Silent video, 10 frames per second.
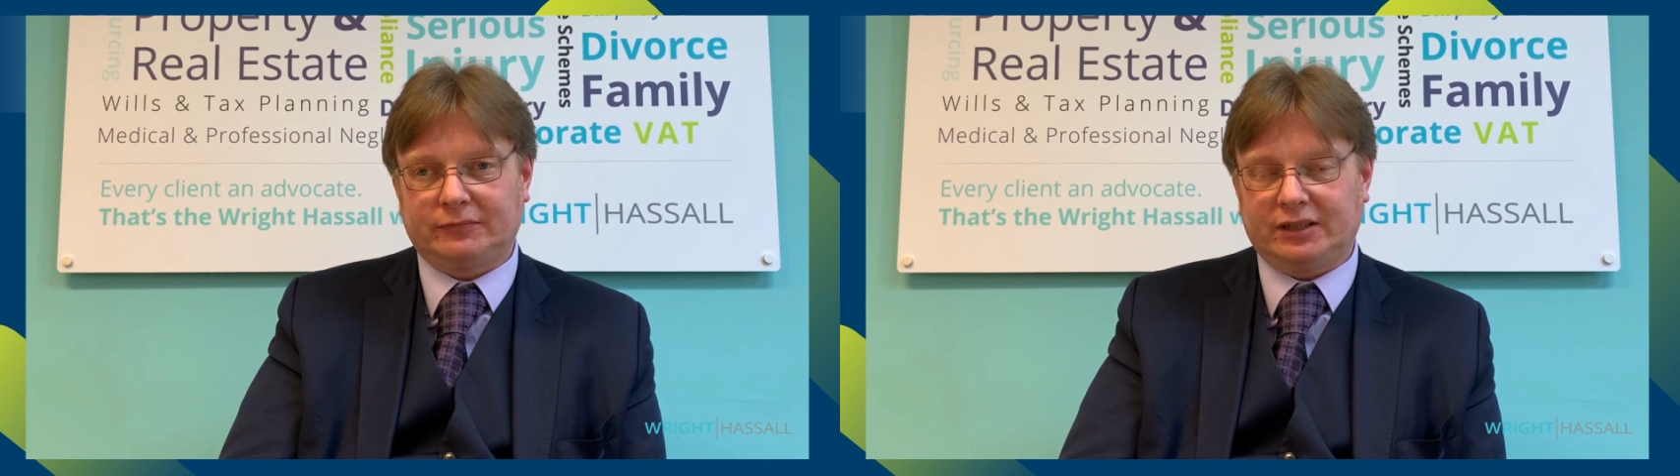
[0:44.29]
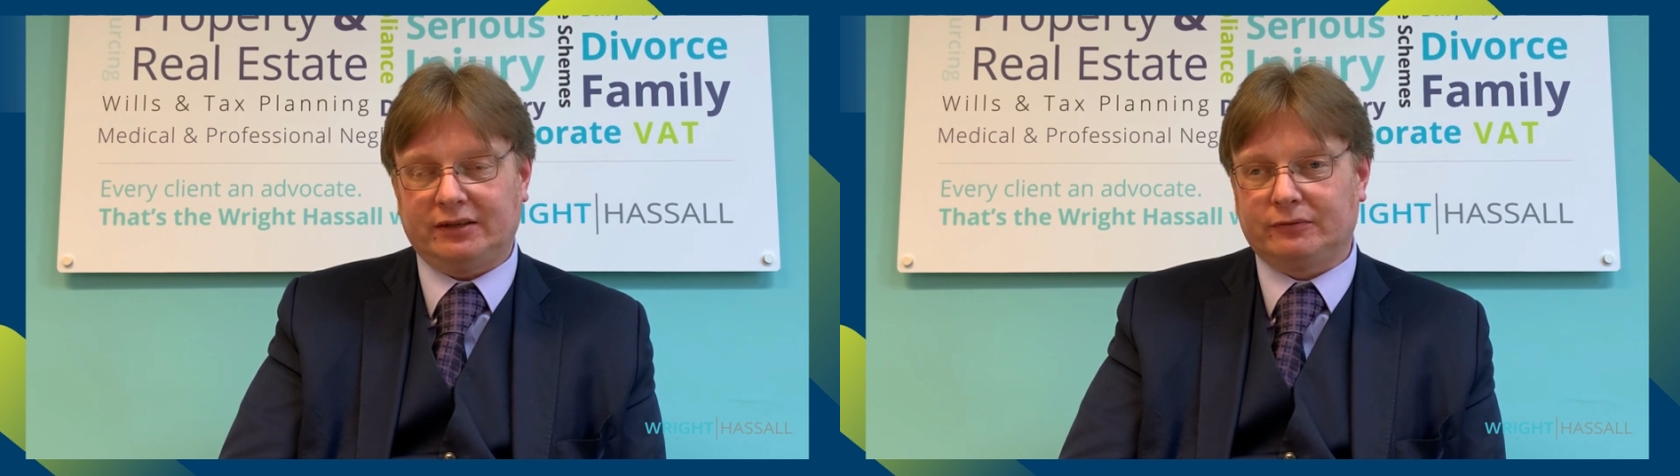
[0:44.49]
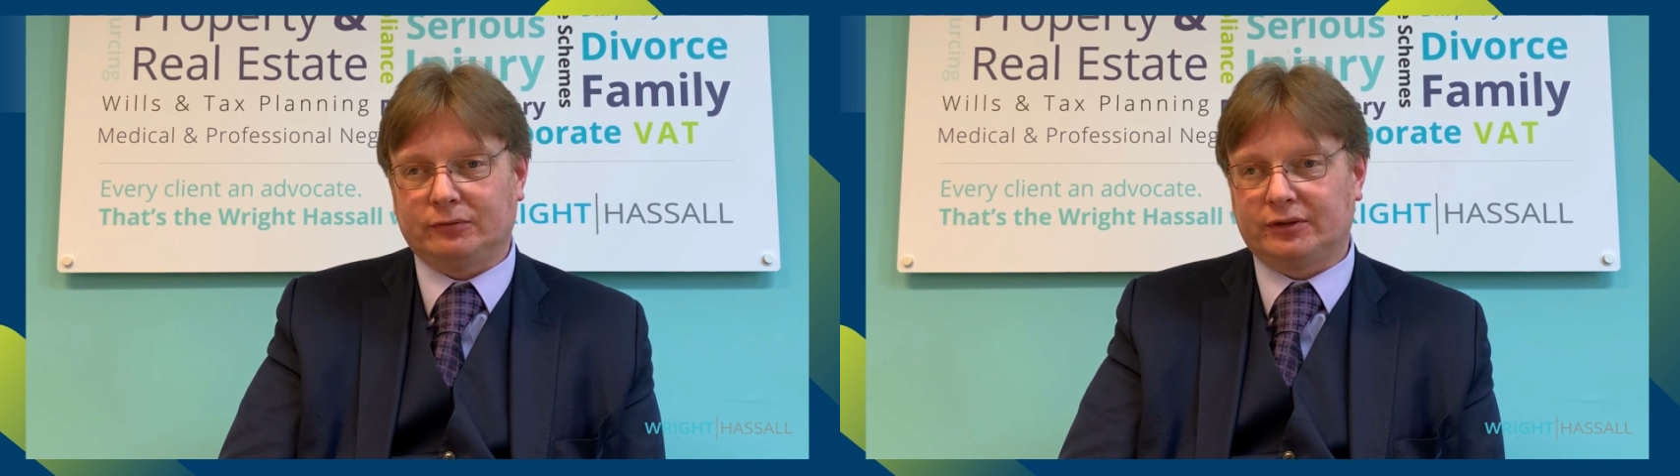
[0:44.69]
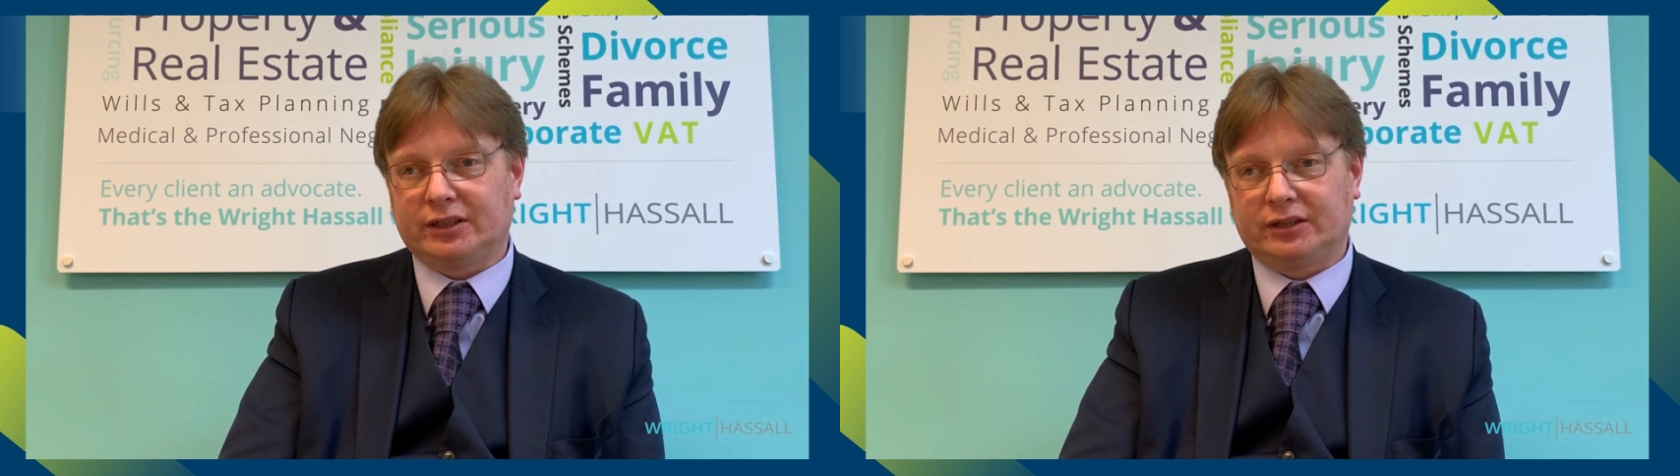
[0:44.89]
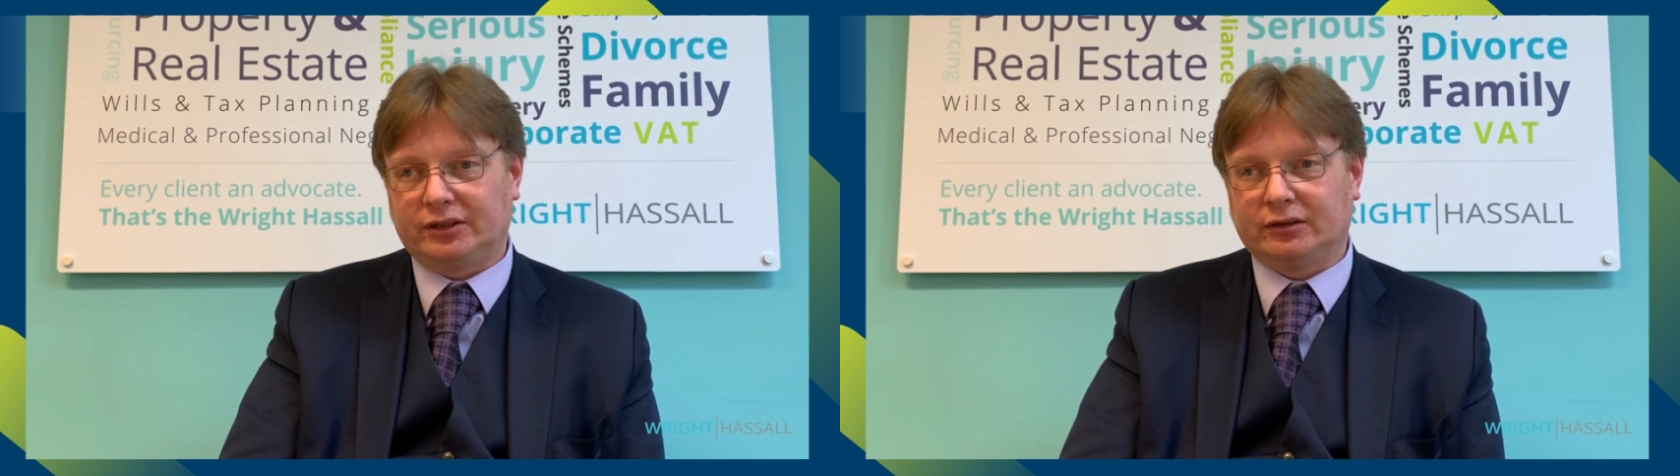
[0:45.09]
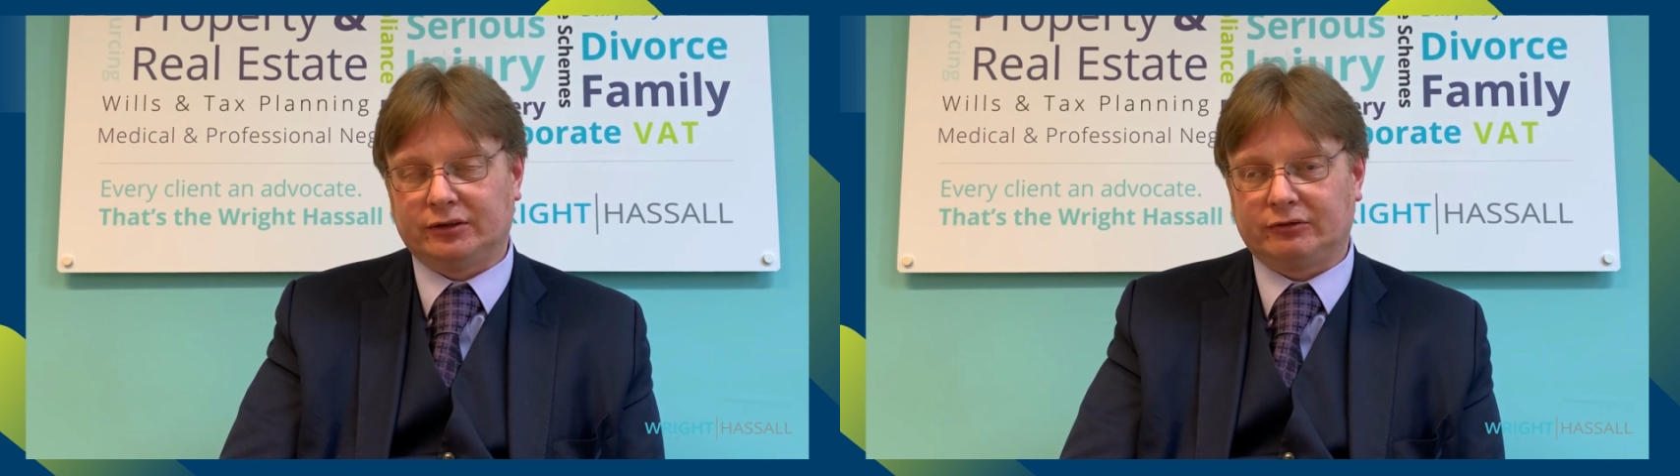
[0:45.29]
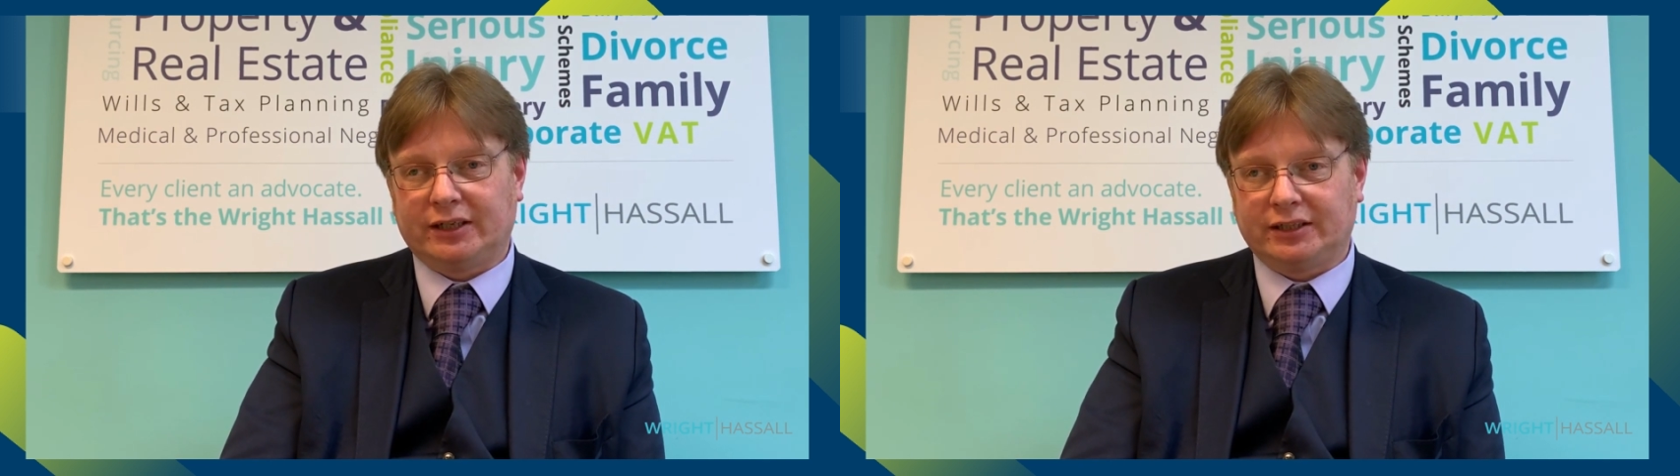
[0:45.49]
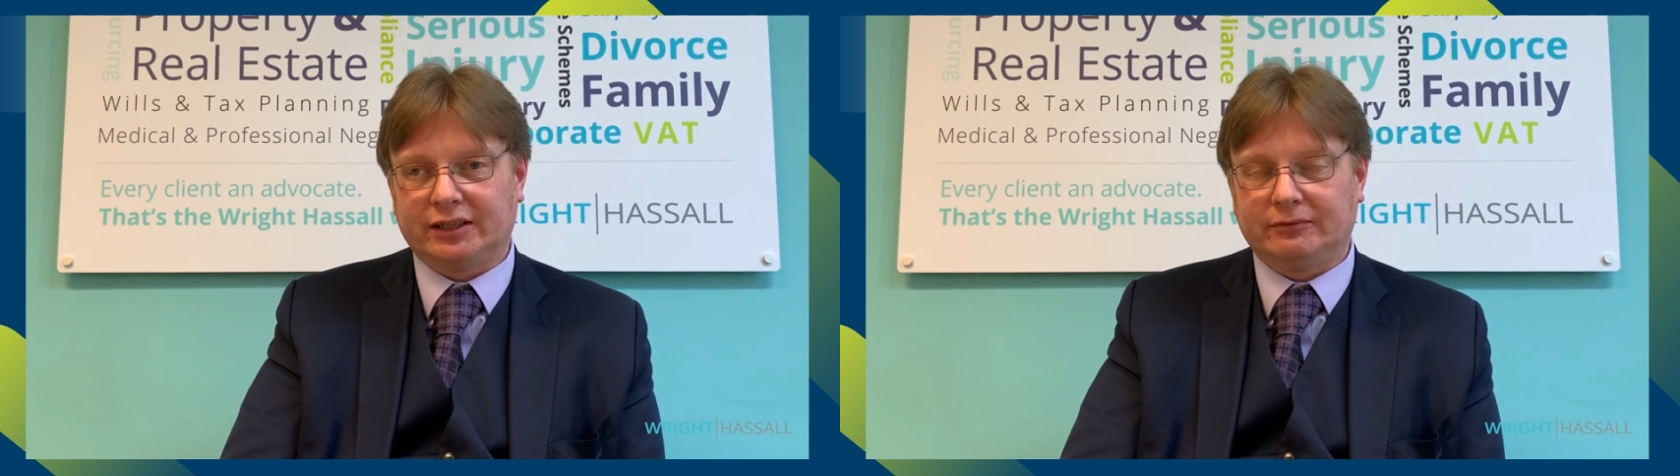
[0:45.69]
default surcharge
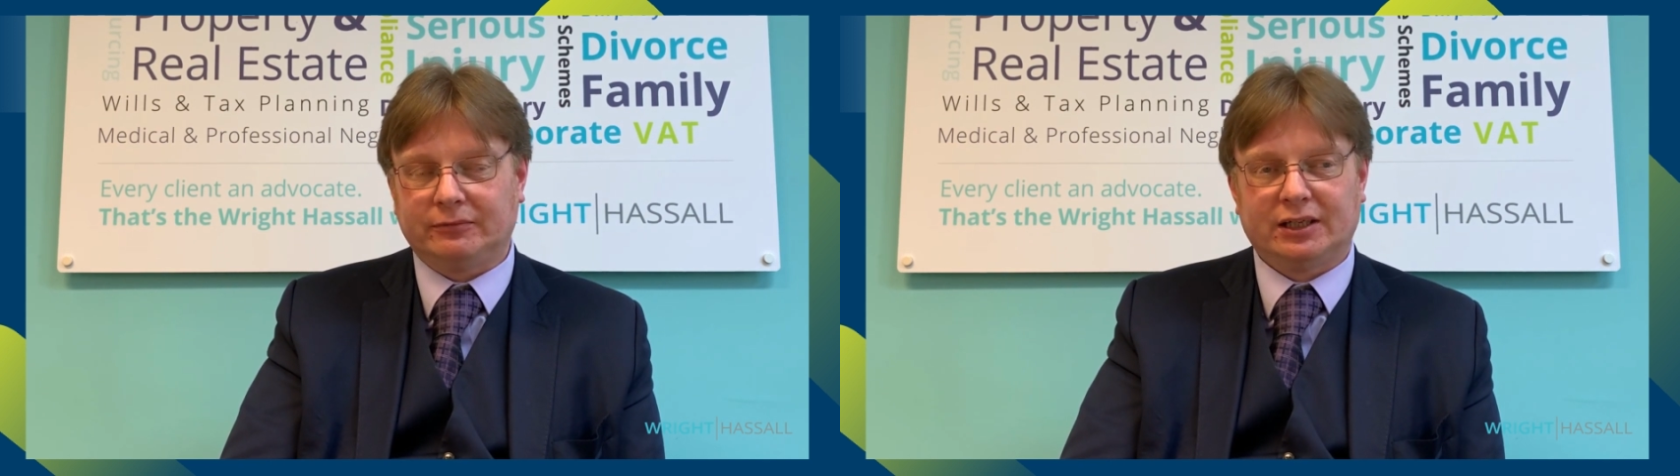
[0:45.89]
regime,